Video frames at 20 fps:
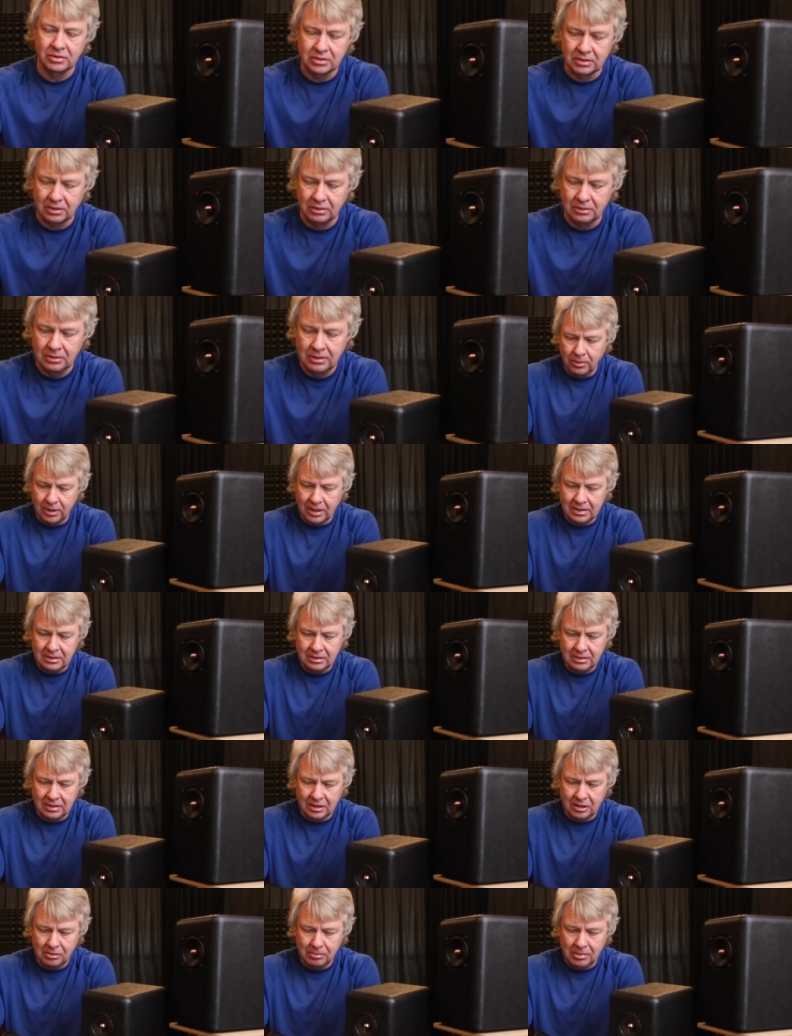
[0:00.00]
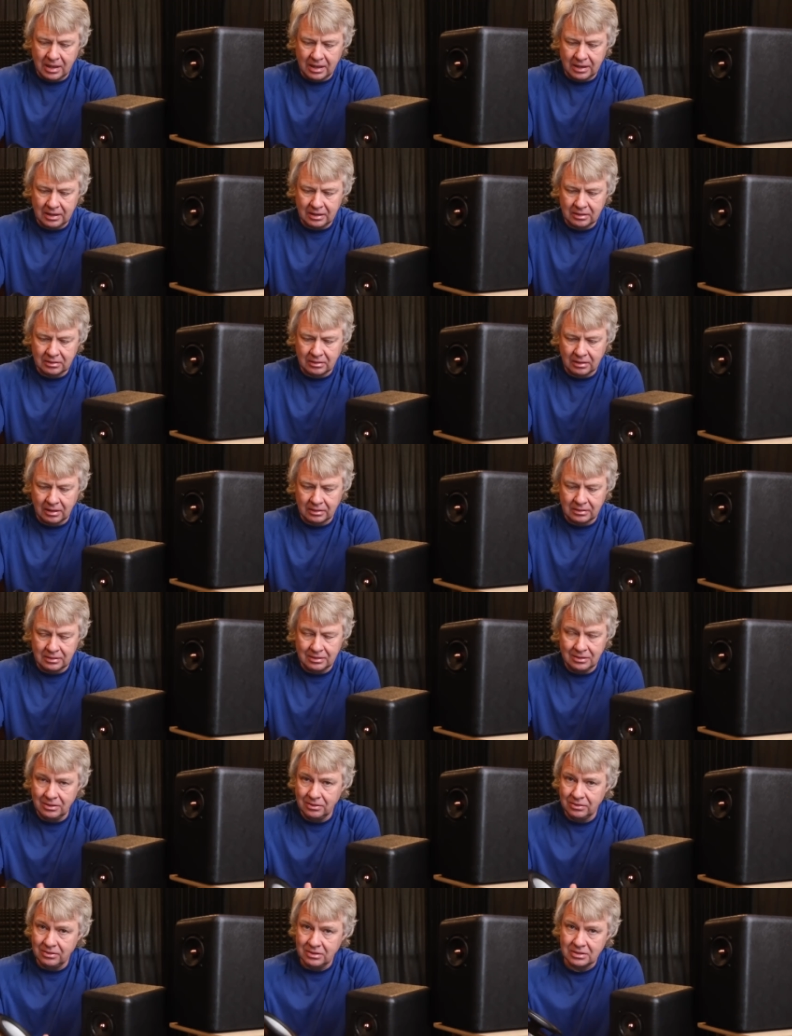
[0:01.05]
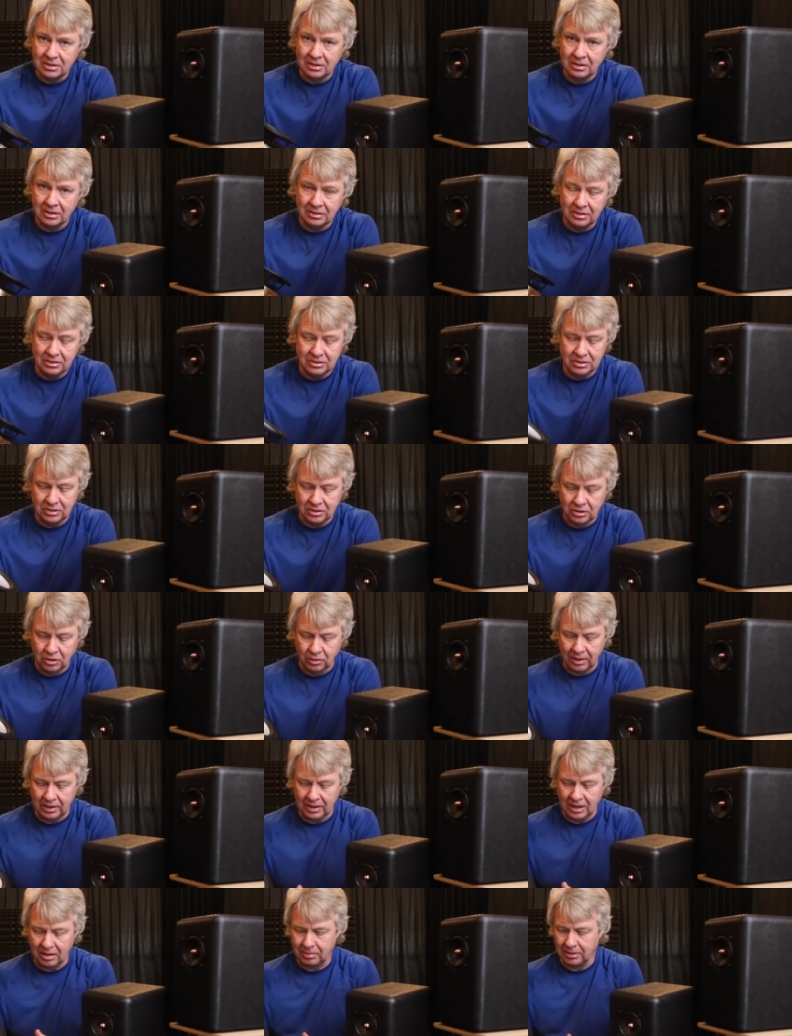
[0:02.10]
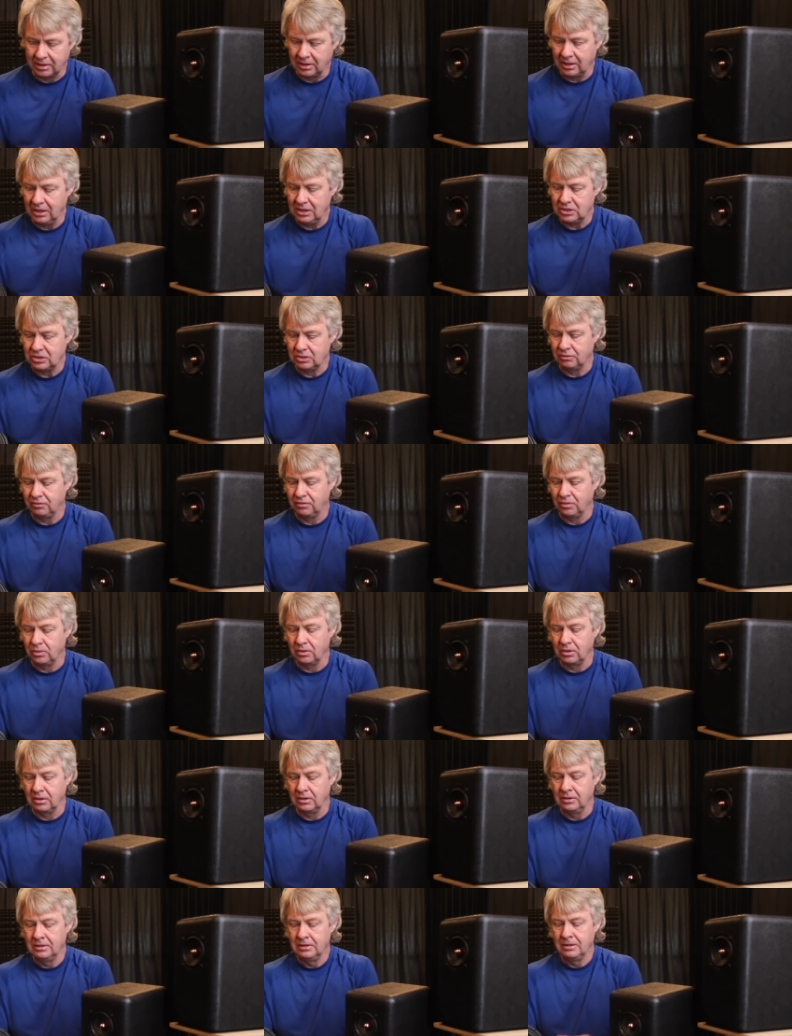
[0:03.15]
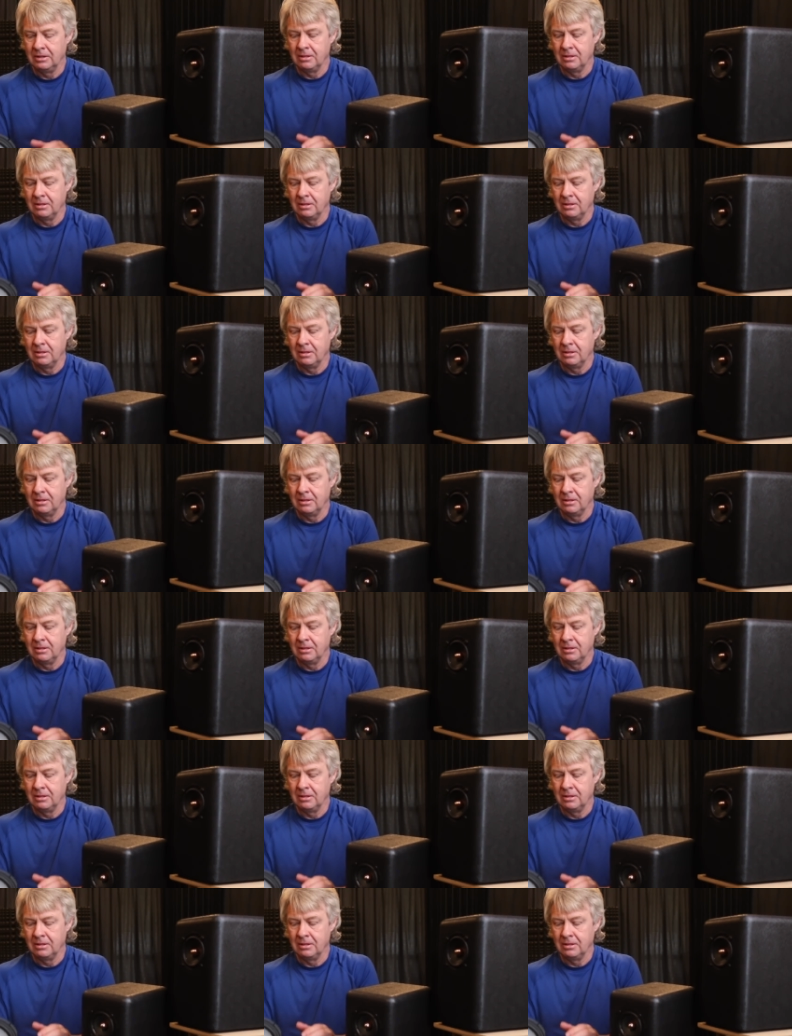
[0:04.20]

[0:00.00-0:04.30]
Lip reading: So we got to thinking about it and thought, you know, this is a great application for